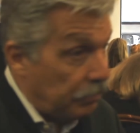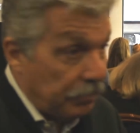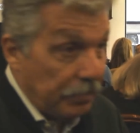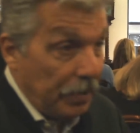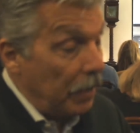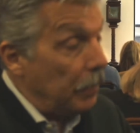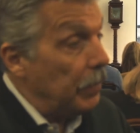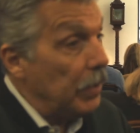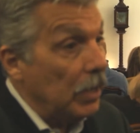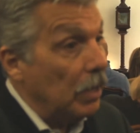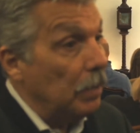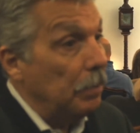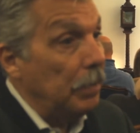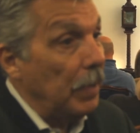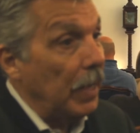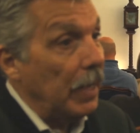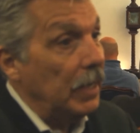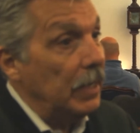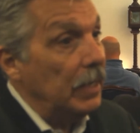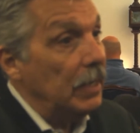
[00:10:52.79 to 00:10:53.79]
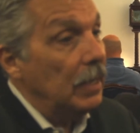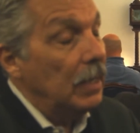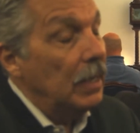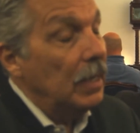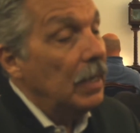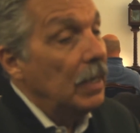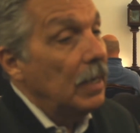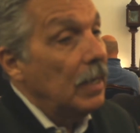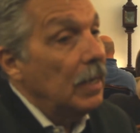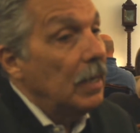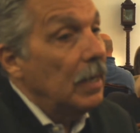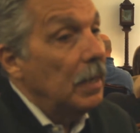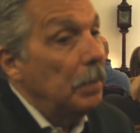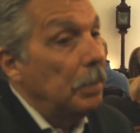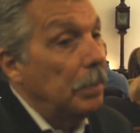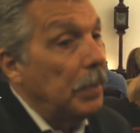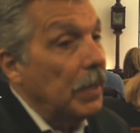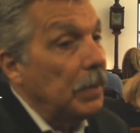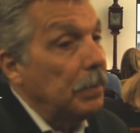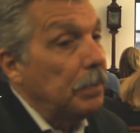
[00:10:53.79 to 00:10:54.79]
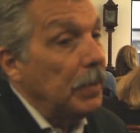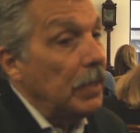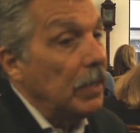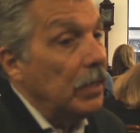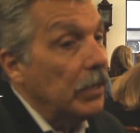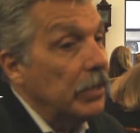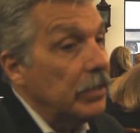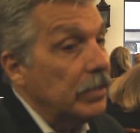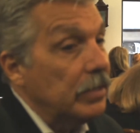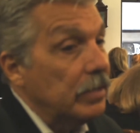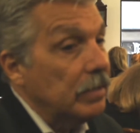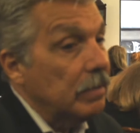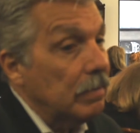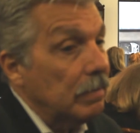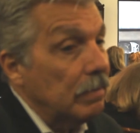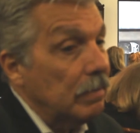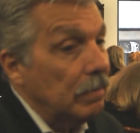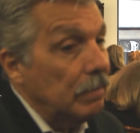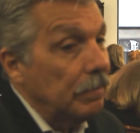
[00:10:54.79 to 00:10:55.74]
Very compelling, but because